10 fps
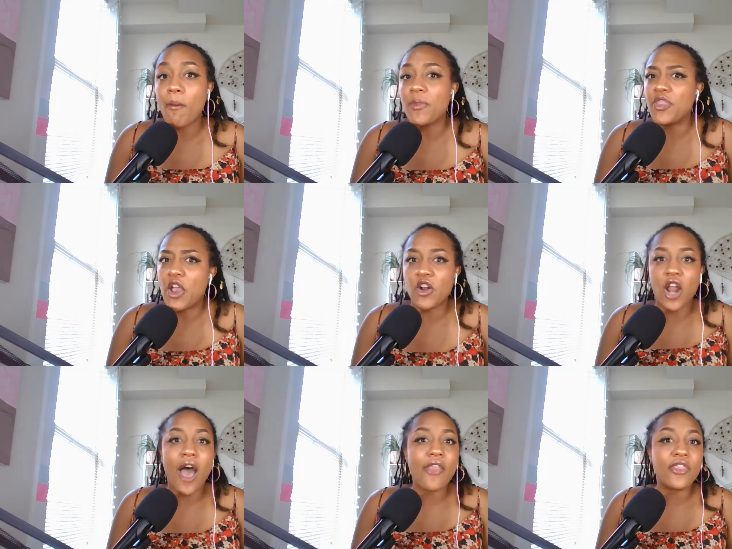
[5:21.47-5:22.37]
but they're
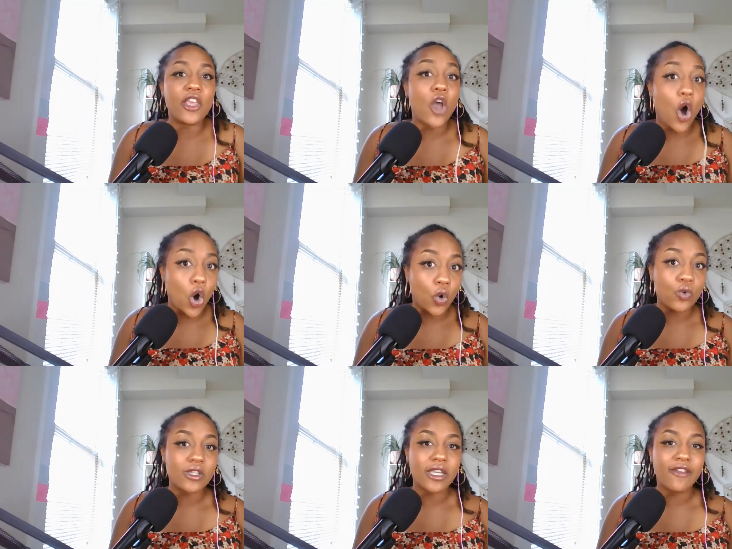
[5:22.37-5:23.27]
not the
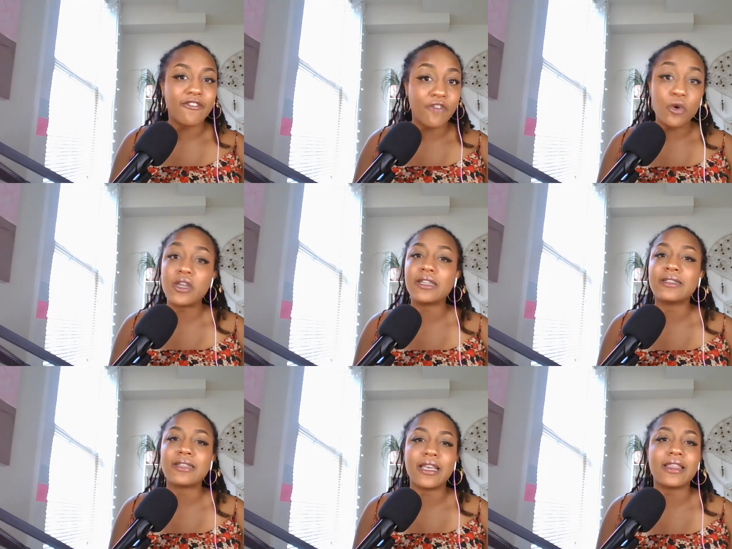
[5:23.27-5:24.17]
only
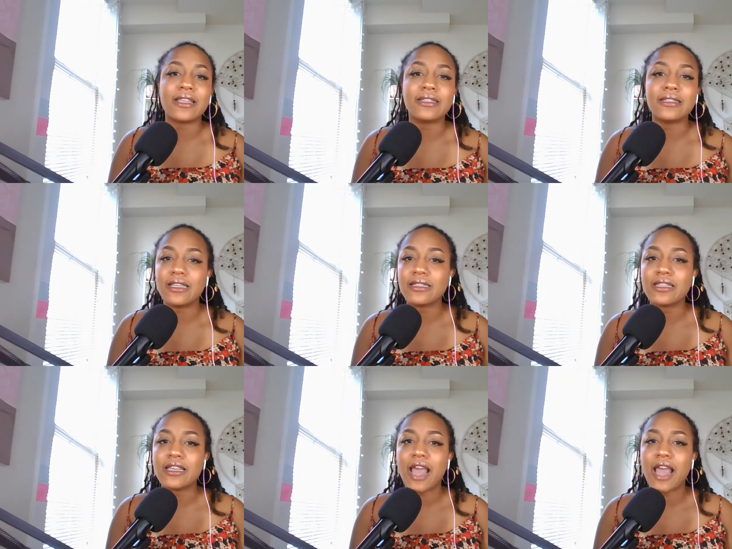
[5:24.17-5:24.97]
focus in this season.